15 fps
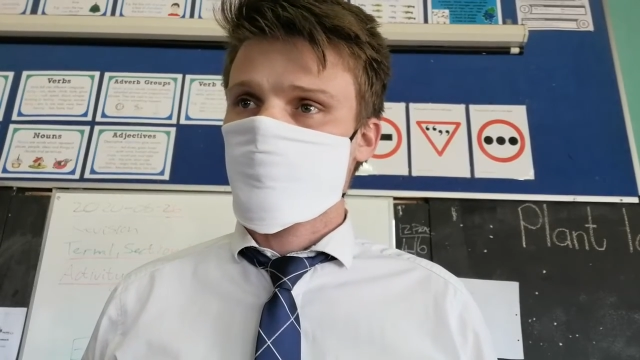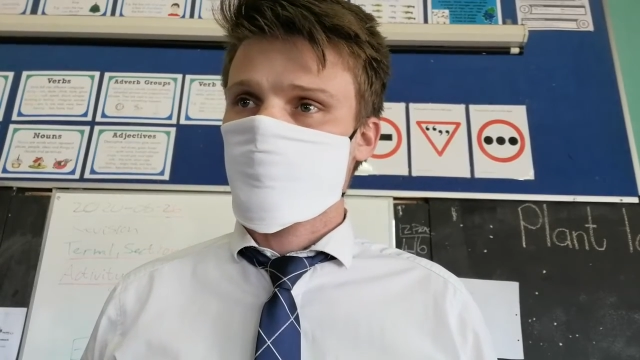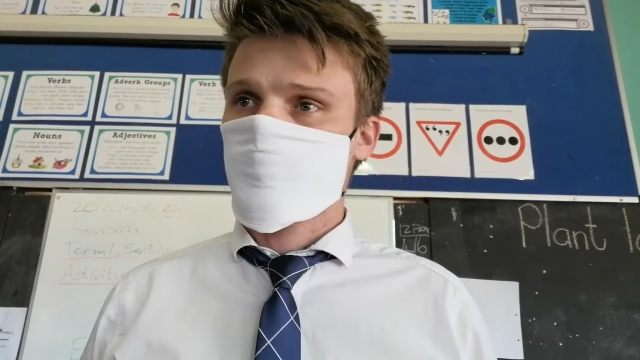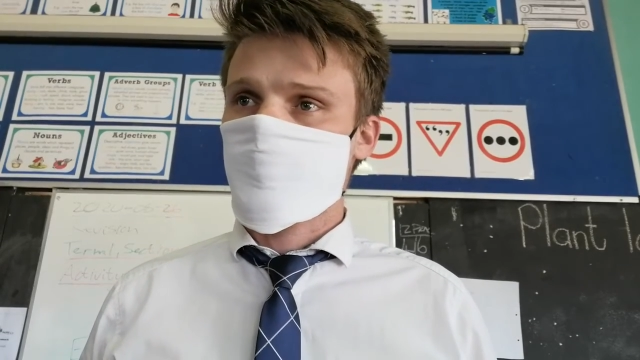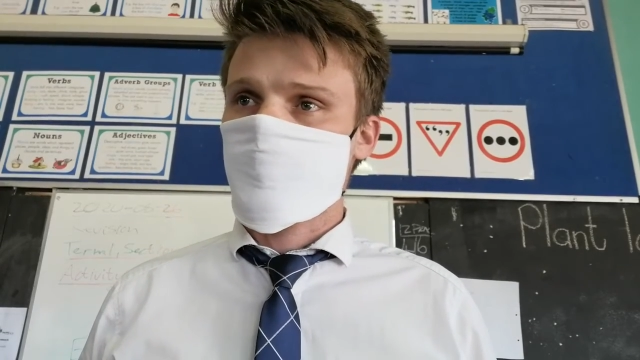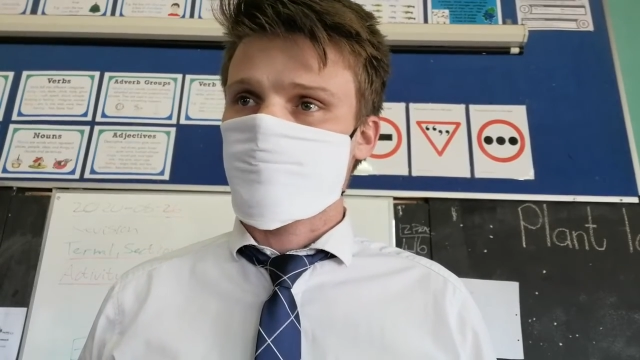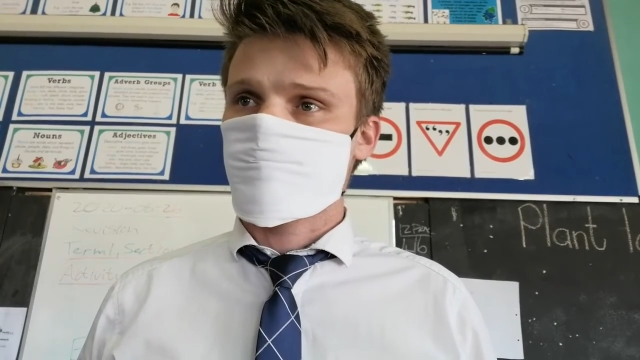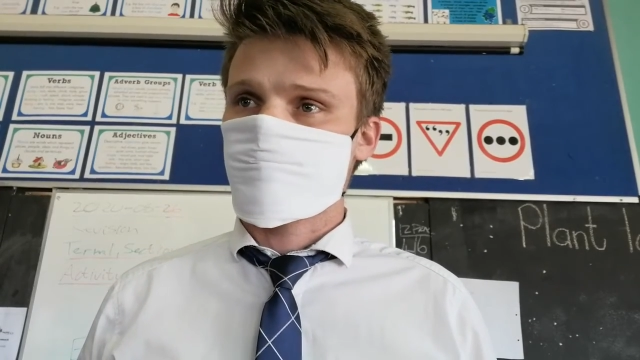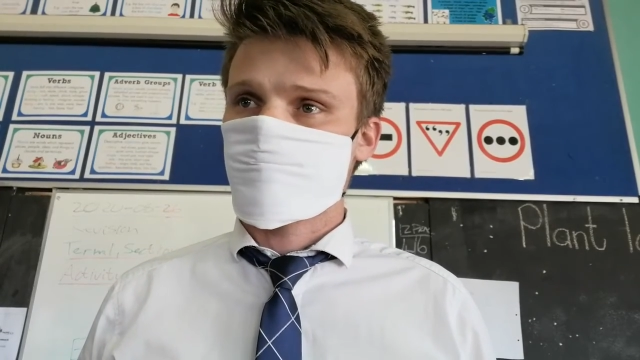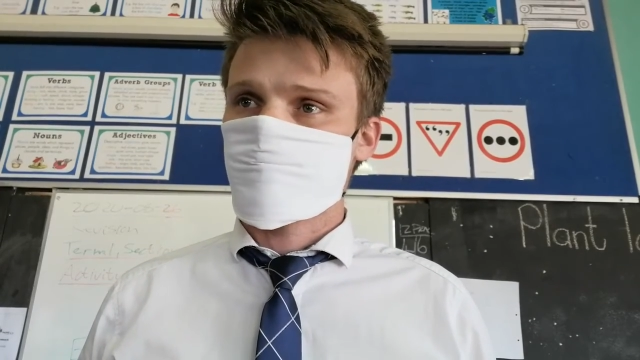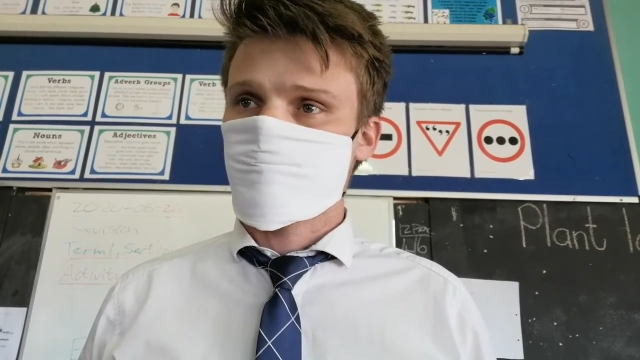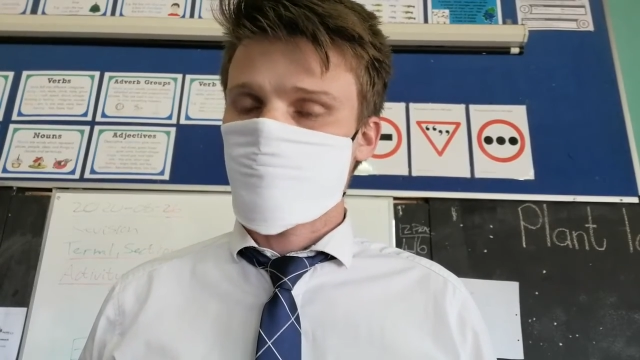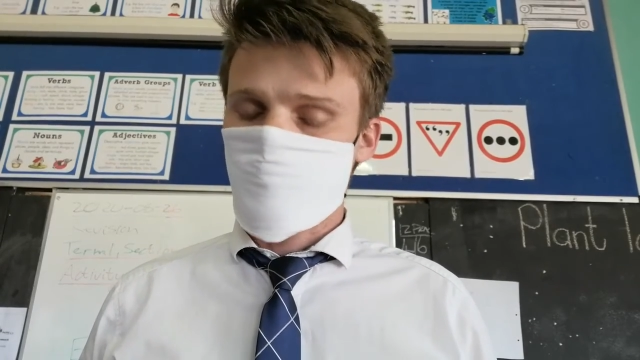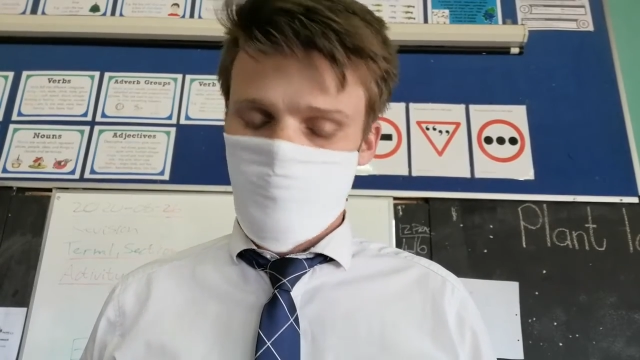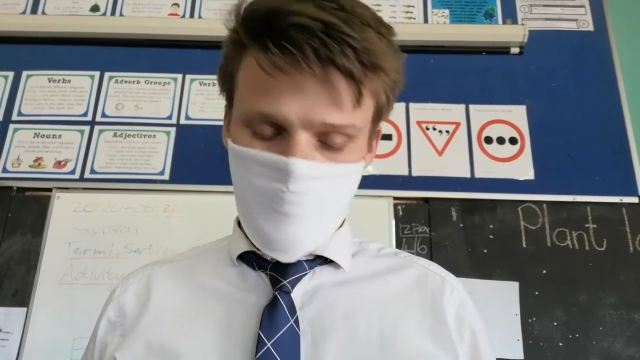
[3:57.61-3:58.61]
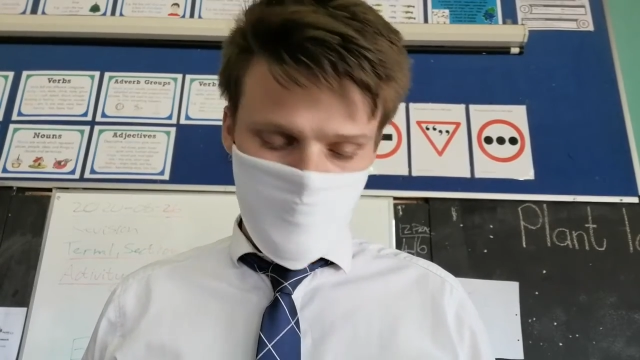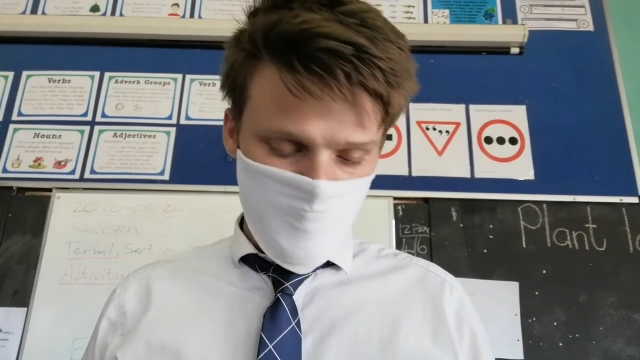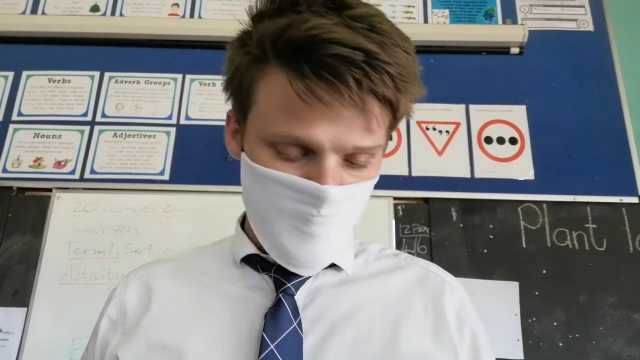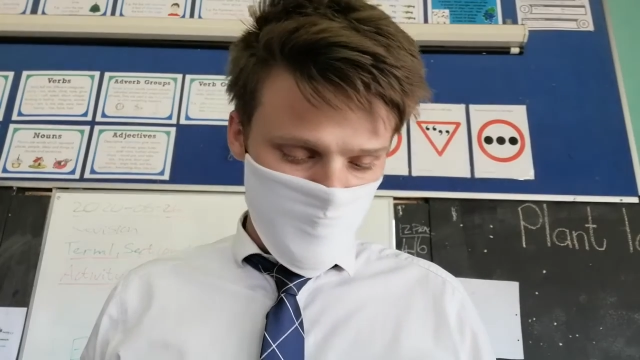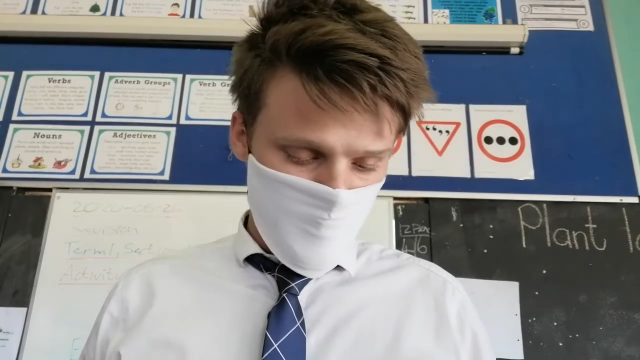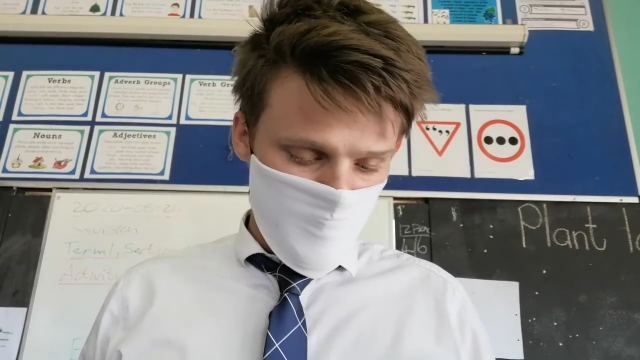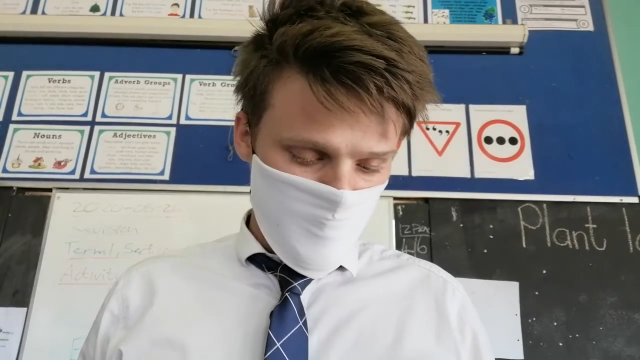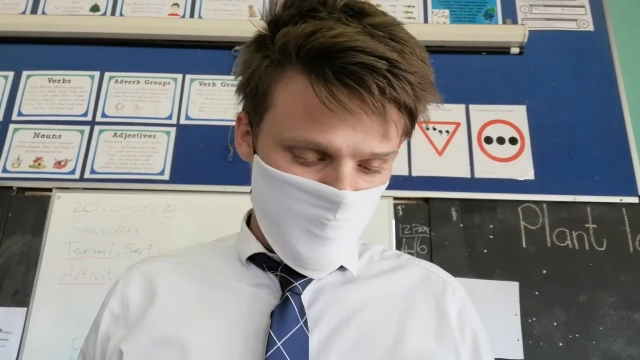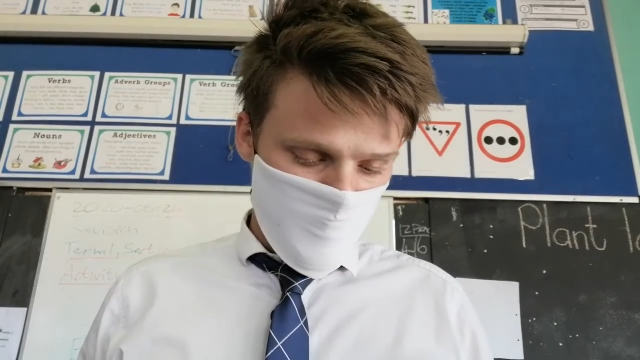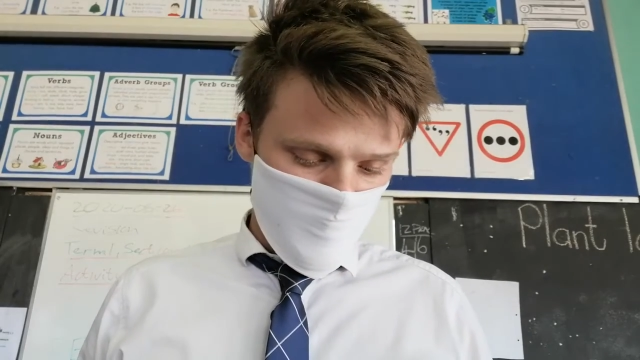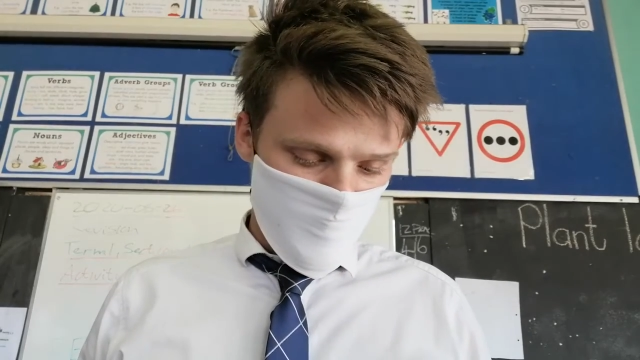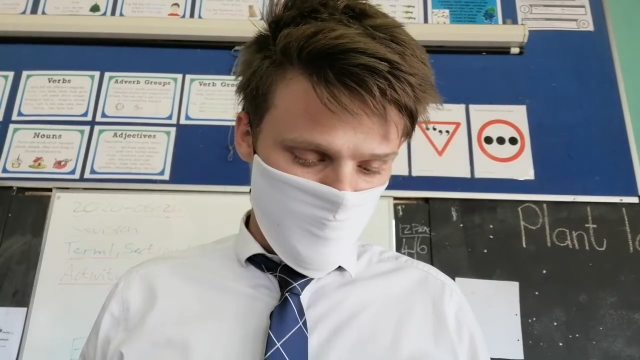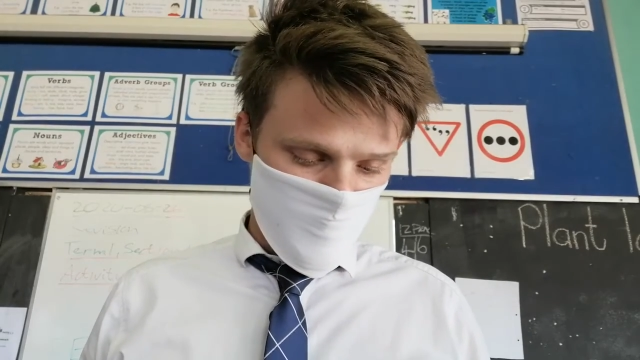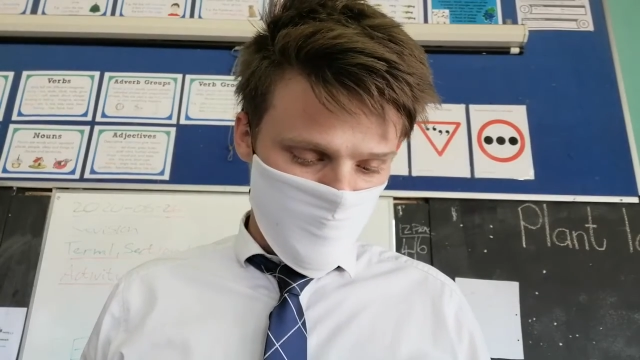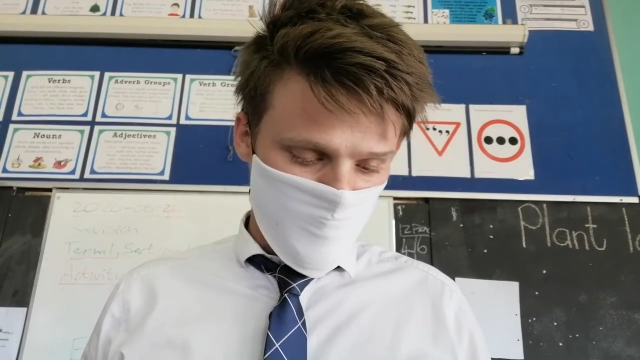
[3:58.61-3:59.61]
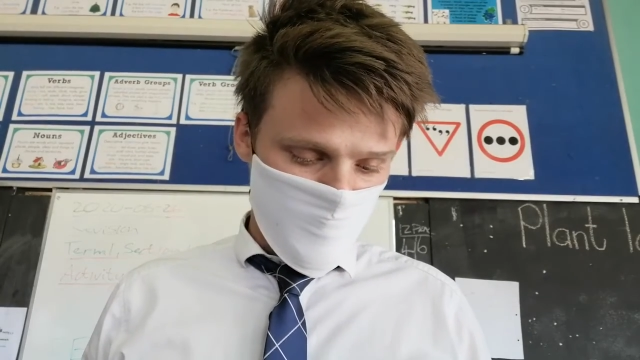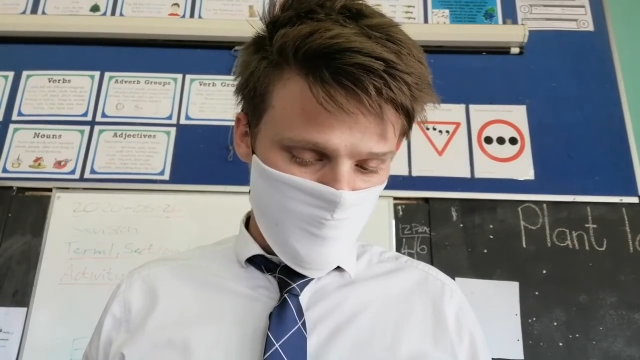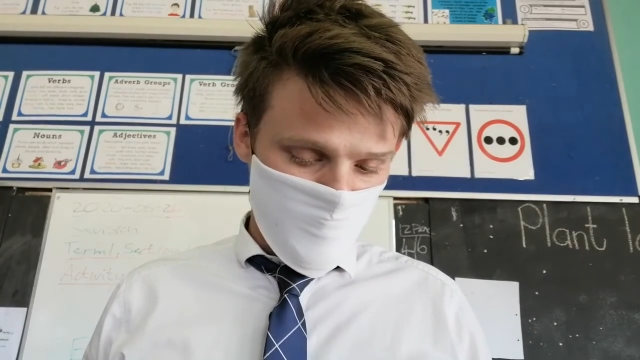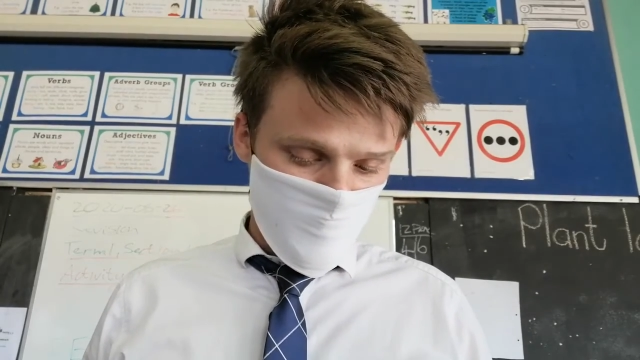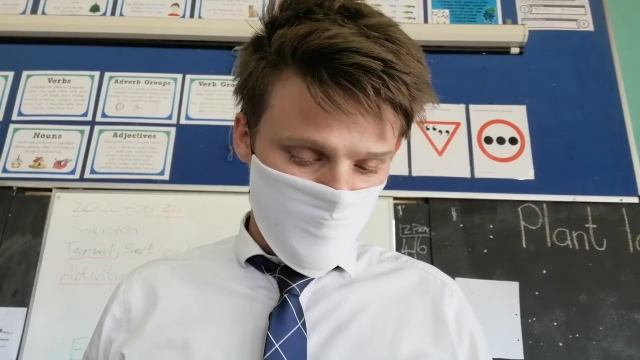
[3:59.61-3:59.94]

Okay. We're